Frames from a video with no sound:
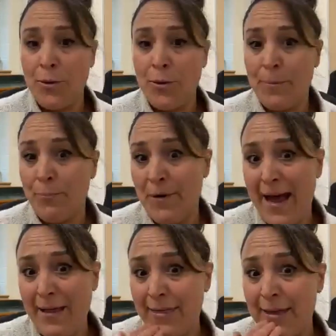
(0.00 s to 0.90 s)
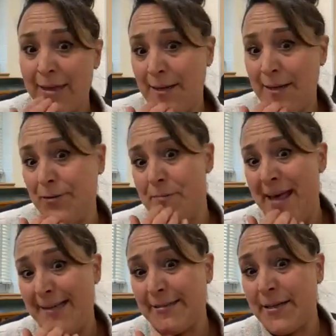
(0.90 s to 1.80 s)
breath under the mask.
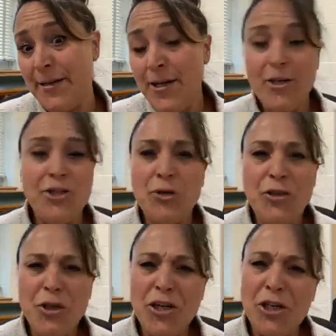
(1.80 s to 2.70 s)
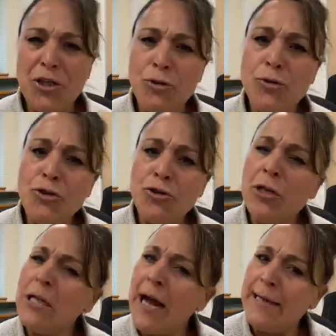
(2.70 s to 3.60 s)
So you're going to
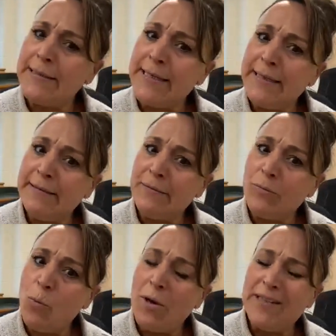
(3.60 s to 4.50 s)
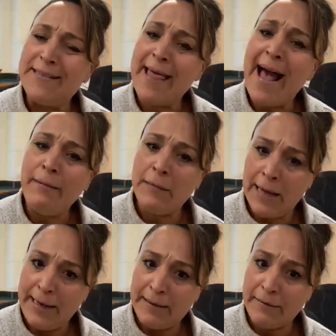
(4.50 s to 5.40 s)
neutralize it. What is that
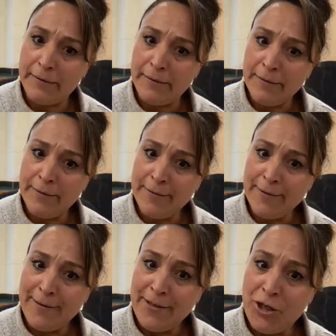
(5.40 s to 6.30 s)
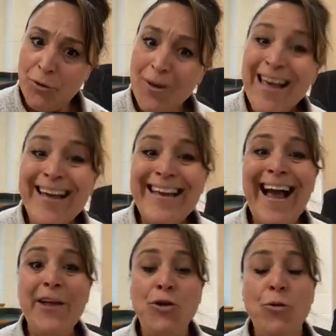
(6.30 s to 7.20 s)
like? You know,
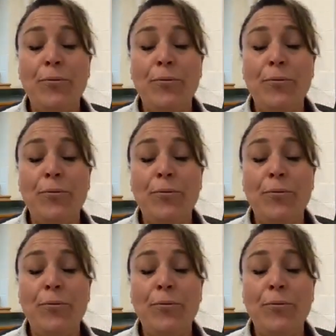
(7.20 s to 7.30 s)
can you